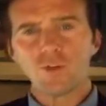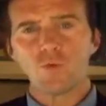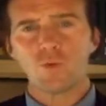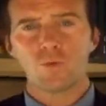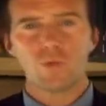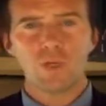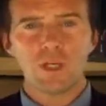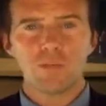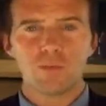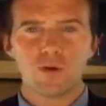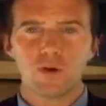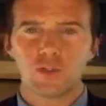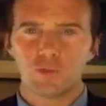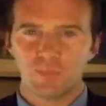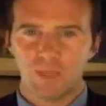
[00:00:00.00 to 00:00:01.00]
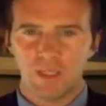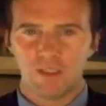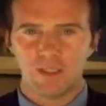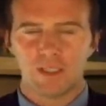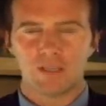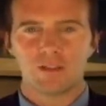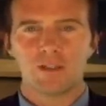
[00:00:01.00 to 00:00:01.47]
when we approach
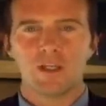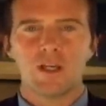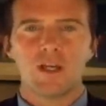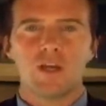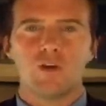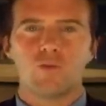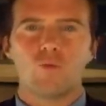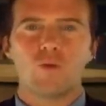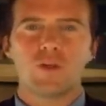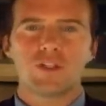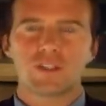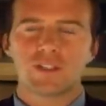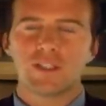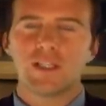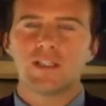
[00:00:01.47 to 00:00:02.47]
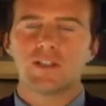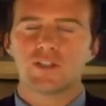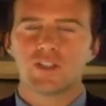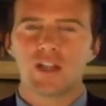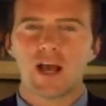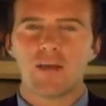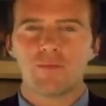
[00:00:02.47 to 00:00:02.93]
peeling, we need to
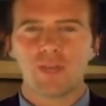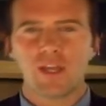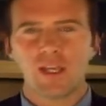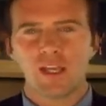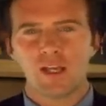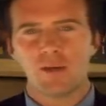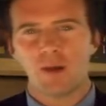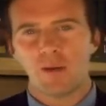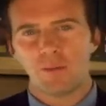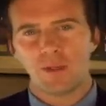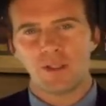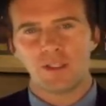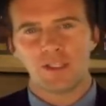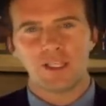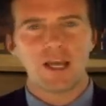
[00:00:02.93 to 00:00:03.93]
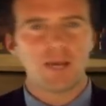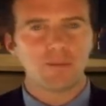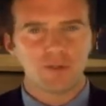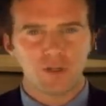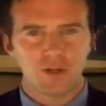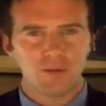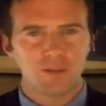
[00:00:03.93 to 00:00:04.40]
stop thinking about peeling the
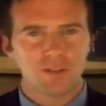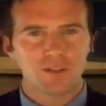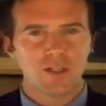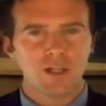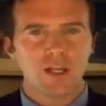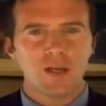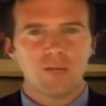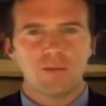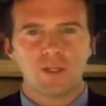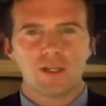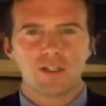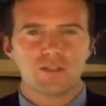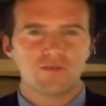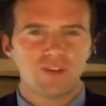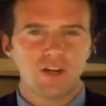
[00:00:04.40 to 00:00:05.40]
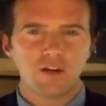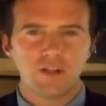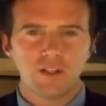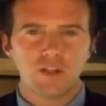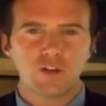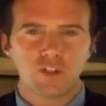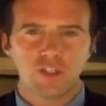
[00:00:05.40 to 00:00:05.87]
epidermis because very
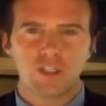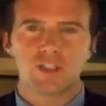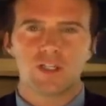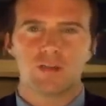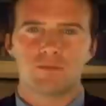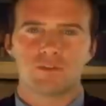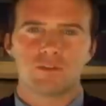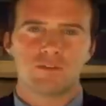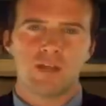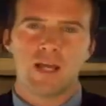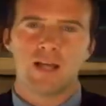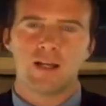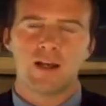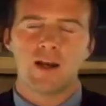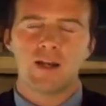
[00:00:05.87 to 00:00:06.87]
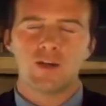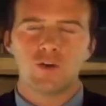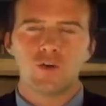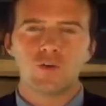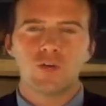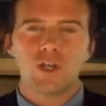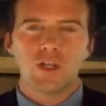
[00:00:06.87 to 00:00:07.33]
little good comes from that. Now, I
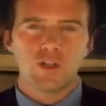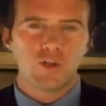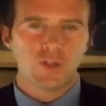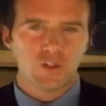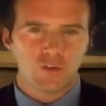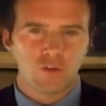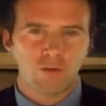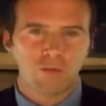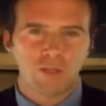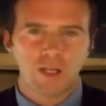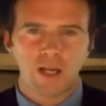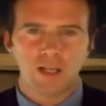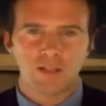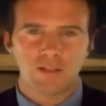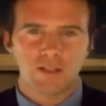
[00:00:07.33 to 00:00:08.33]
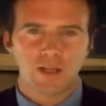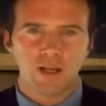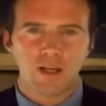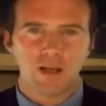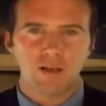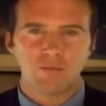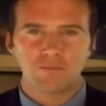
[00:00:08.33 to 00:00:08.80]
know you can
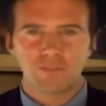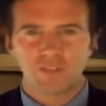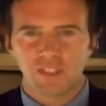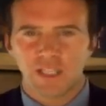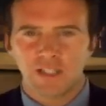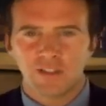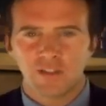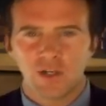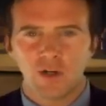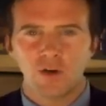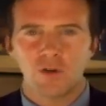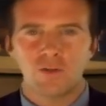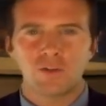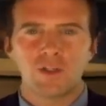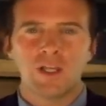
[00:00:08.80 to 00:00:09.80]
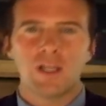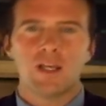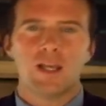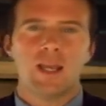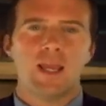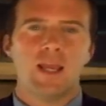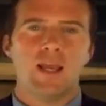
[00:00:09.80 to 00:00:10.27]
normalize skin tone,
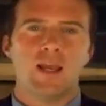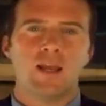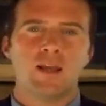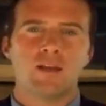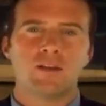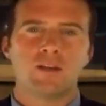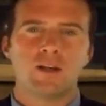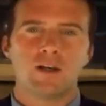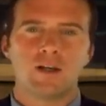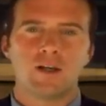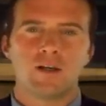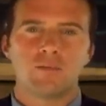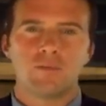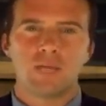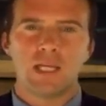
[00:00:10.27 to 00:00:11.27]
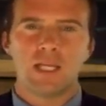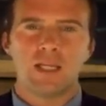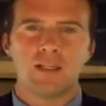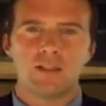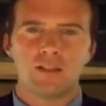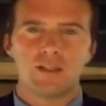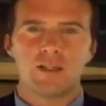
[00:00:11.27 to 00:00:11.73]
and
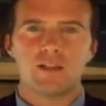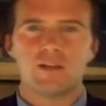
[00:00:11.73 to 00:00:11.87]
in